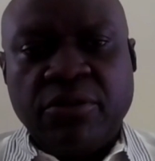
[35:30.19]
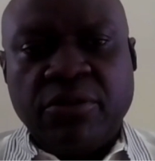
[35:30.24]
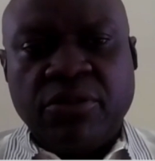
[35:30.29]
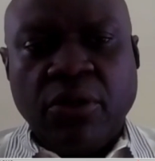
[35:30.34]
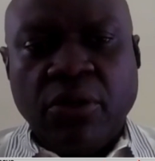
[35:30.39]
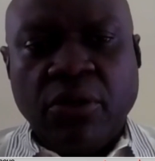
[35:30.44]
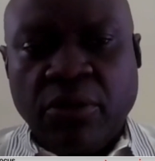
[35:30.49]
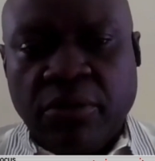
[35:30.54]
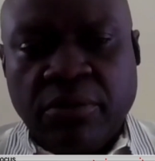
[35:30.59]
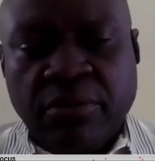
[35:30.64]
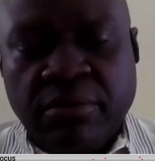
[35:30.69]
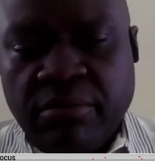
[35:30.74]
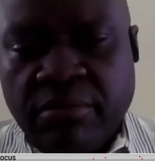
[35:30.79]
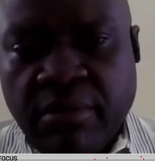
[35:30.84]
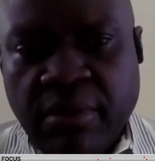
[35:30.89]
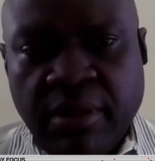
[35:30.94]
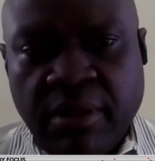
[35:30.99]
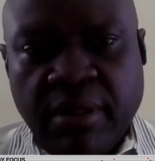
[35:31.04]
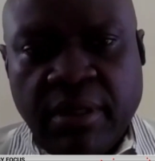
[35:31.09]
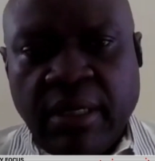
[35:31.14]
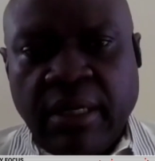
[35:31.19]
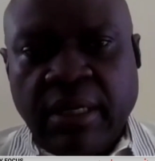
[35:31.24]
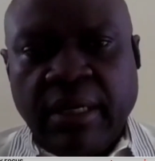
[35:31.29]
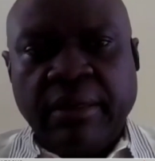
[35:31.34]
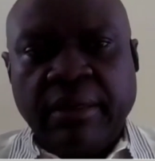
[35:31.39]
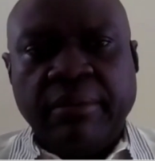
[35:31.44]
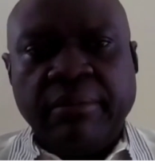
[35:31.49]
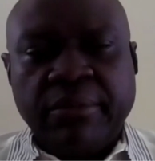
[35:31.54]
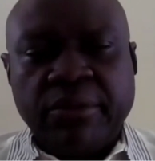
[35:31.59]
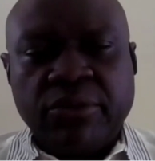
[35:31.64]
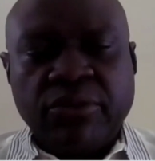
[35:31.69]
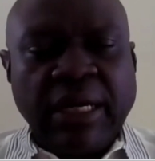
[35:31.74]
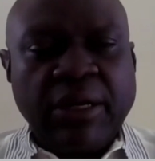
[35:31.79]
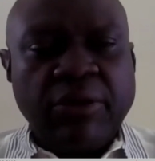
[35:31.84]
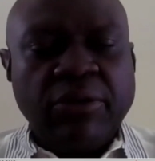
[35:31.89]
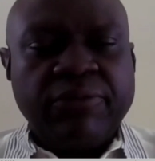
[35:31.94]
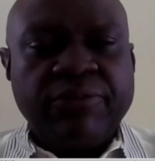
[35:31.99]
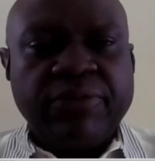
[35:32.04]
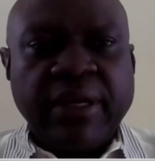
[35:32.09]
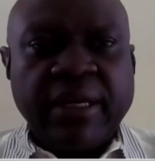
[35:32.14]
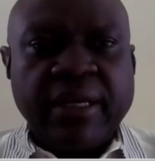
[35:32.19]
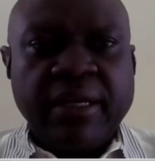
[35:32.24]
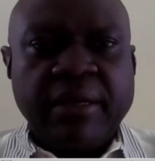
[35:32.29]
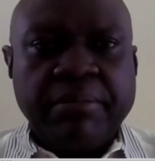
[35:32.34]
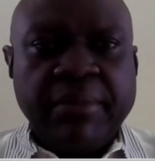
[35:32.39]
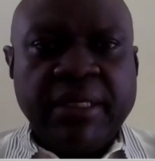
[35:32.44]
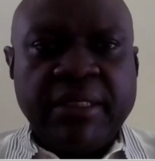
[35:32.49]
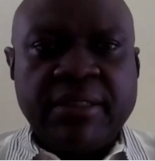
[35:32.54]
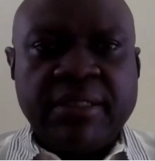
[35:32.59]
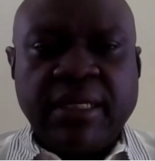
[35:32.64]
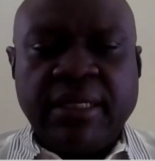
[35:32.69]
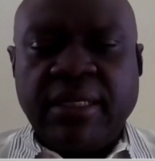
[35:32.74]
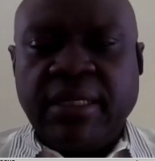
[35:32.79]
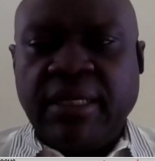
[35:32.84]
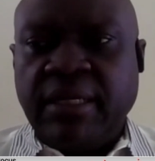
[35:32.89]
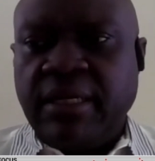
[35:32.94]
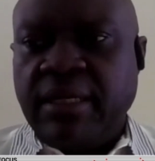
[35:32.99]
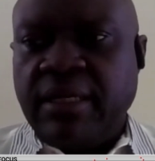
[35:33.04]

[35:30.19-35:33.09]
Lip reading: So I don't think it means that